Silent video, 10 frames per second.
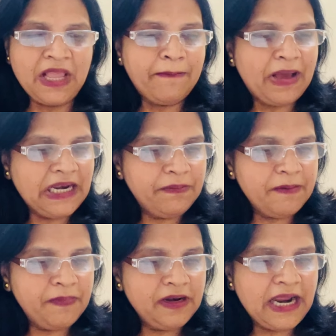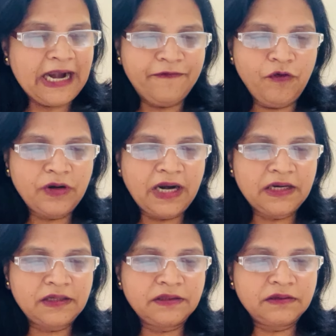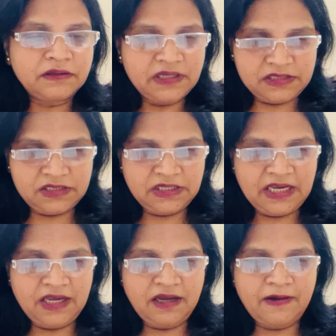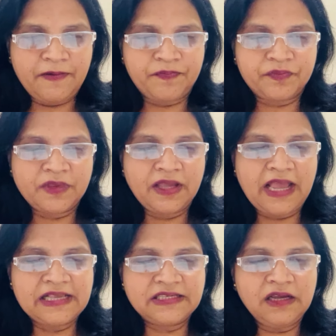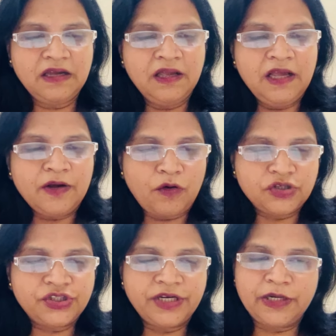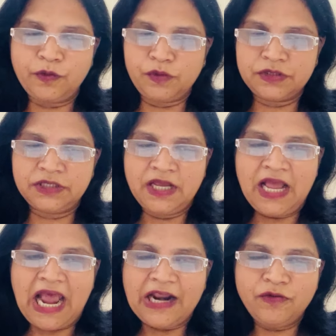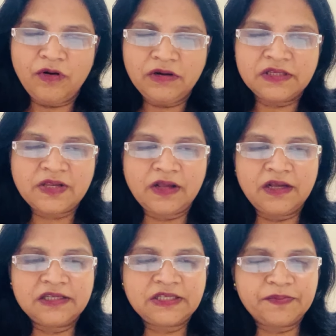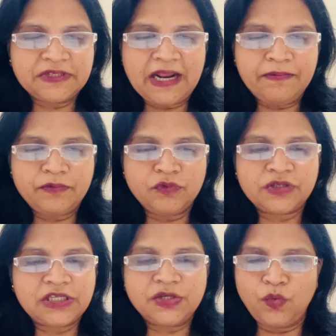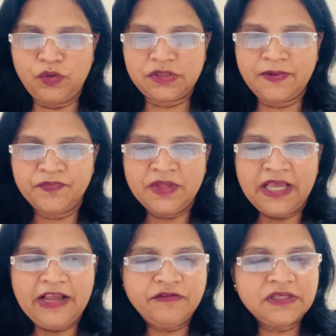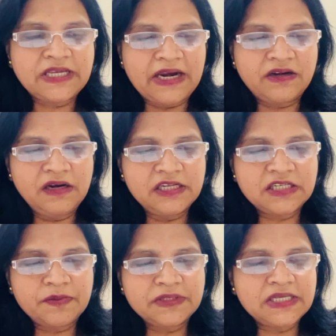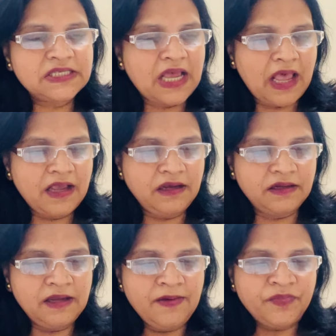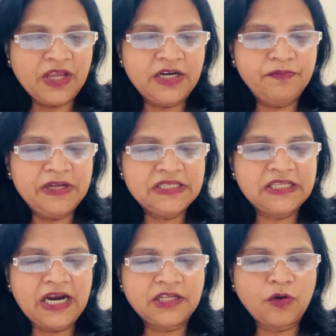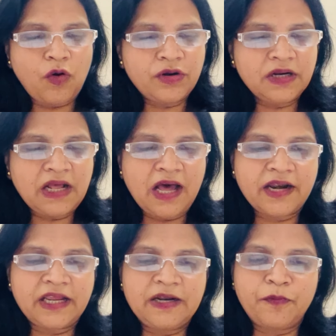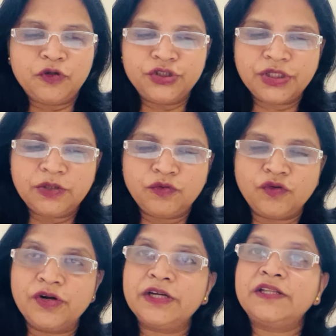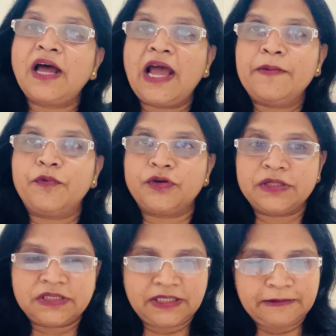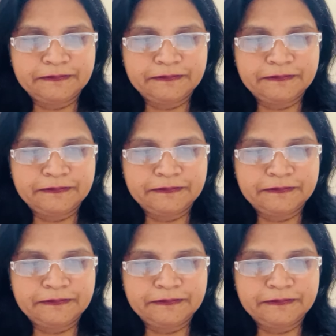Many people advocate this as a cautionary rules. I do not subscribe to such rules. If the central disturbance is high, it means that the organs are in a position to tolerate the high potency.